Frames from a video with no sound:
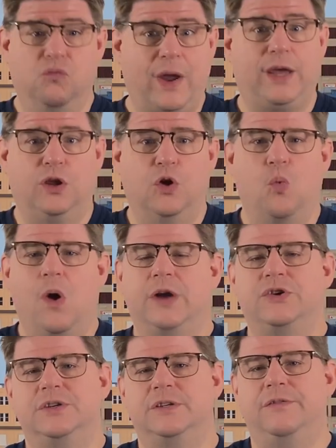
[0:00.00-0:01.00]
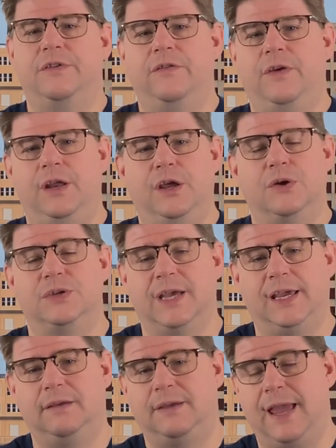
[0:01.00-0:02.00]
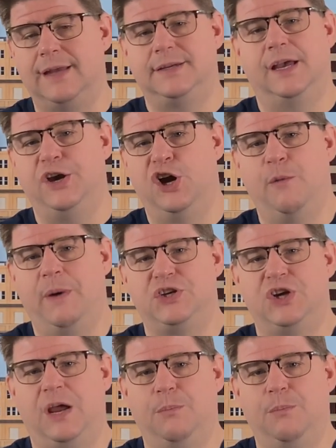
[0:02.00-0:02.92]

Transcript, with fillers: regular watchers of the videos. I can't tell you how much